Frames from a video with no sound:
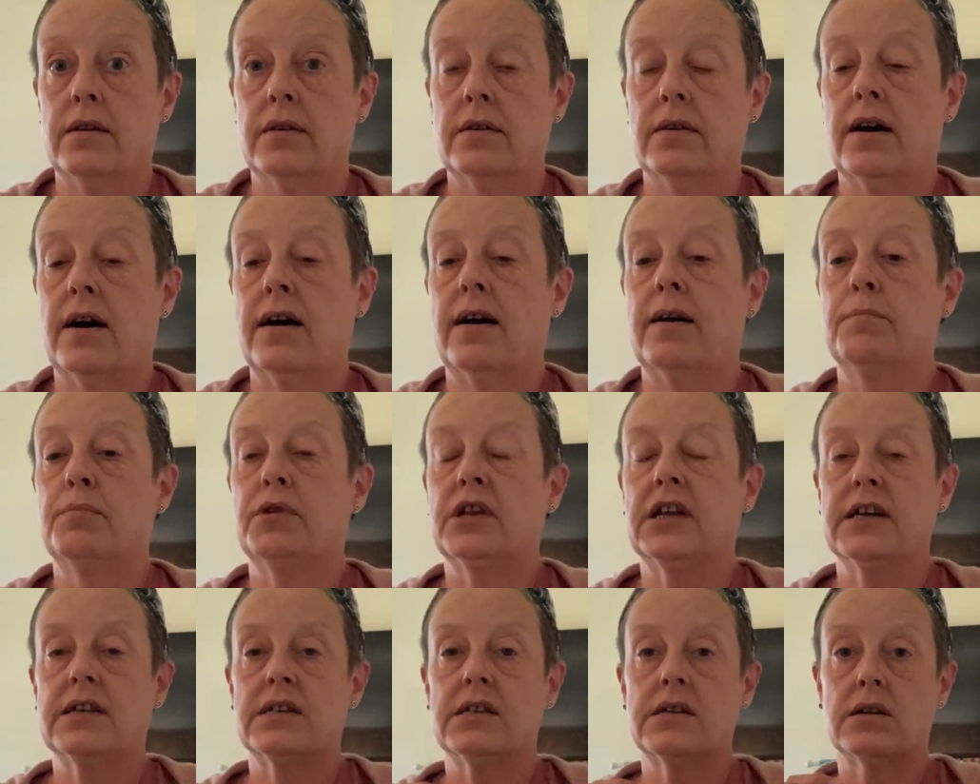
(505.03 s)
I
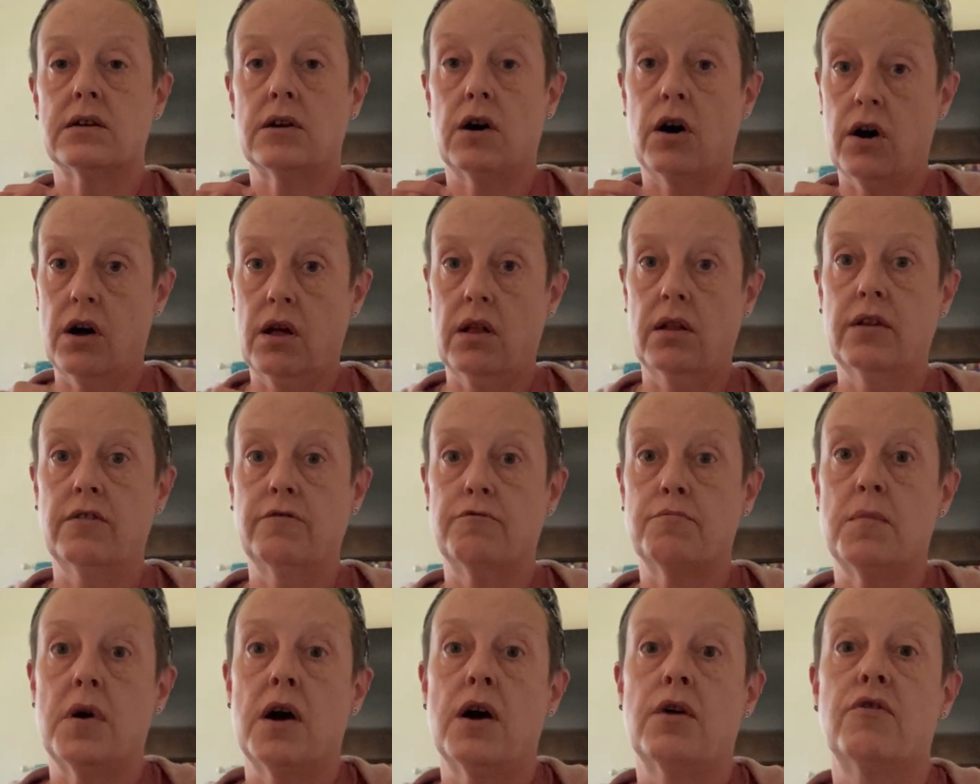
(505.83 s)
planted all of
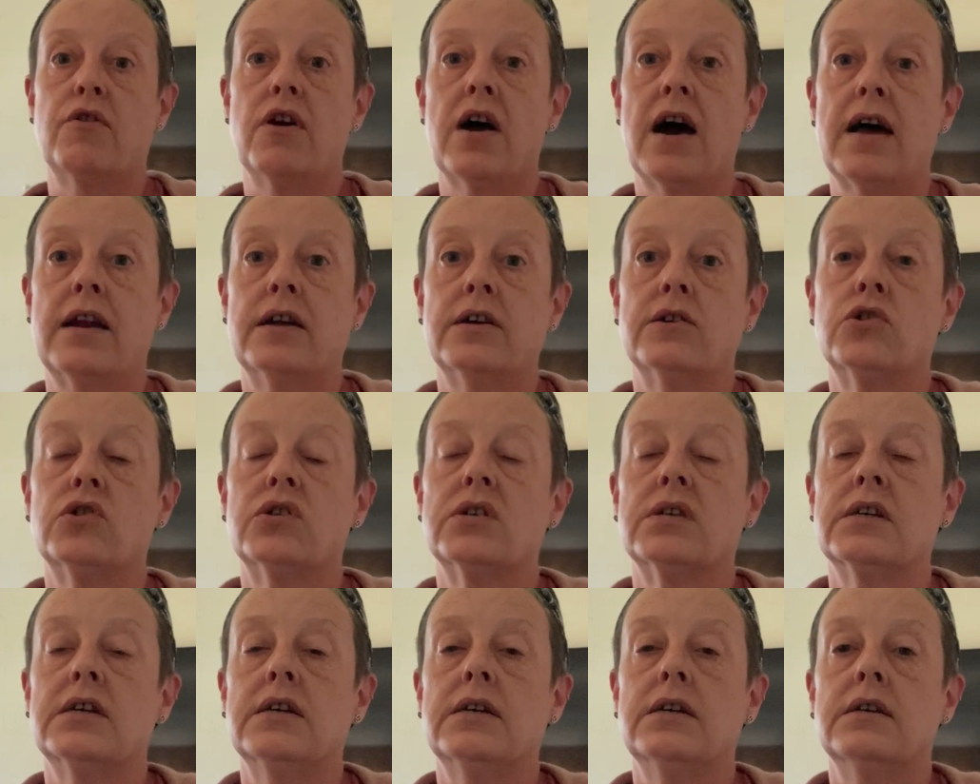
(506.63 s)
my radish
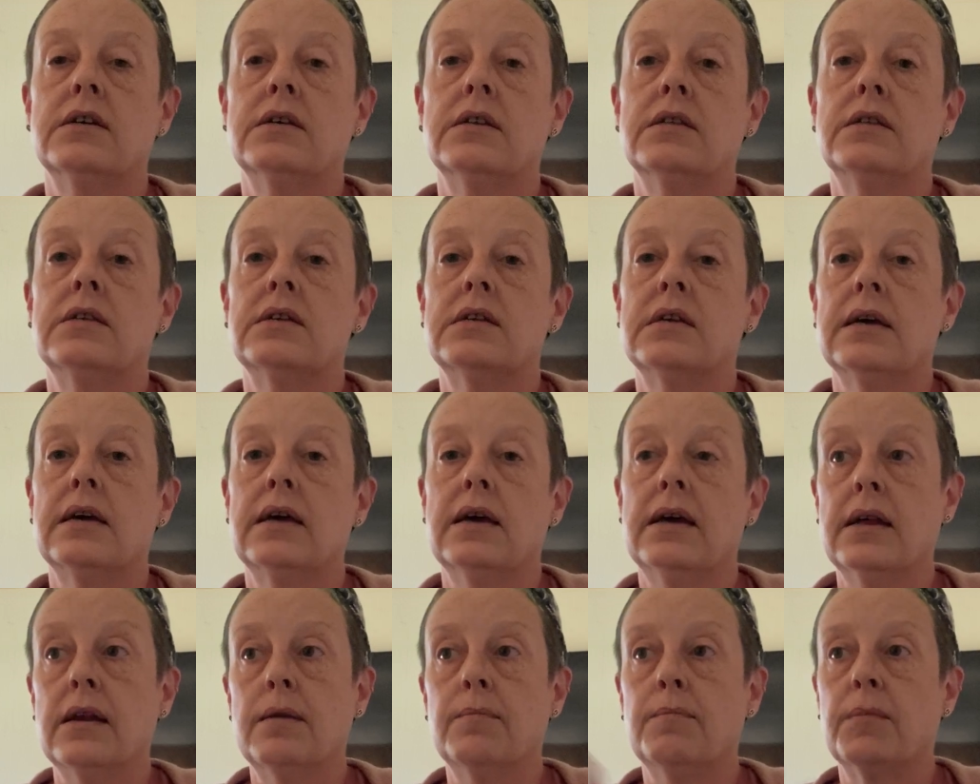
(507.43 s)
seeds
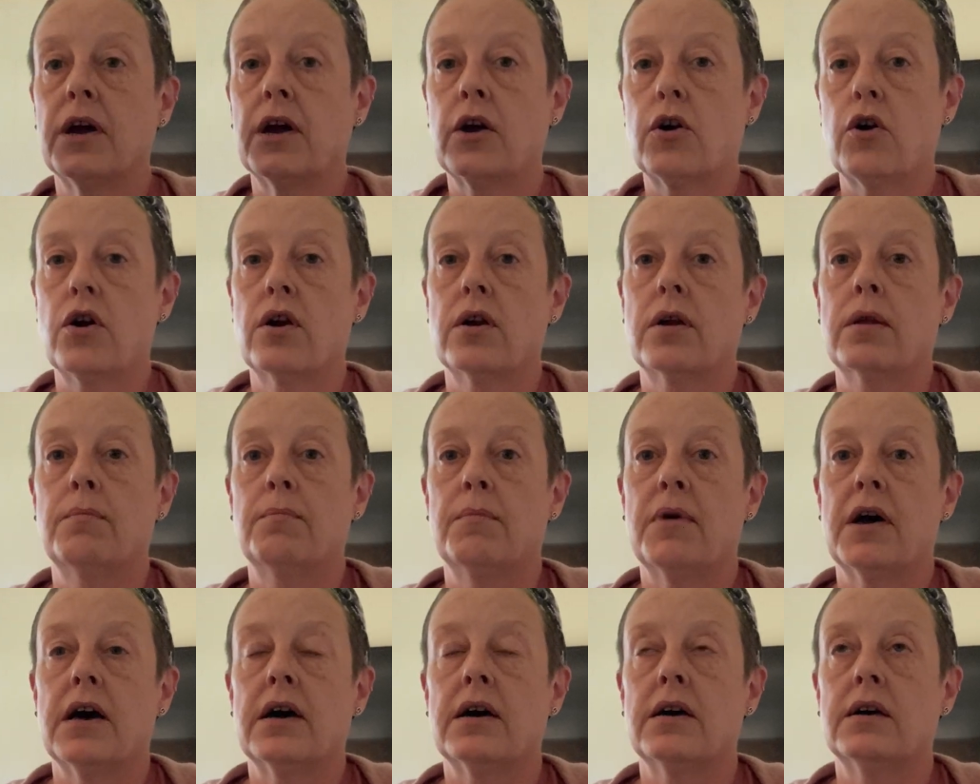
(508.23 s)
in my garden
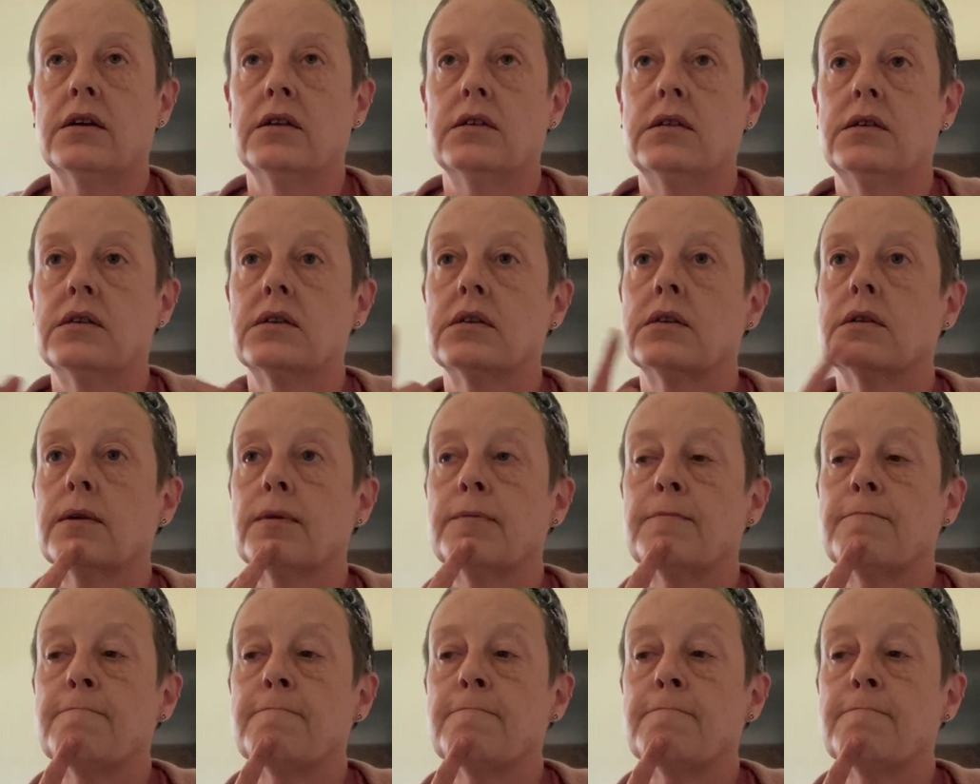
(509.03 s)
beds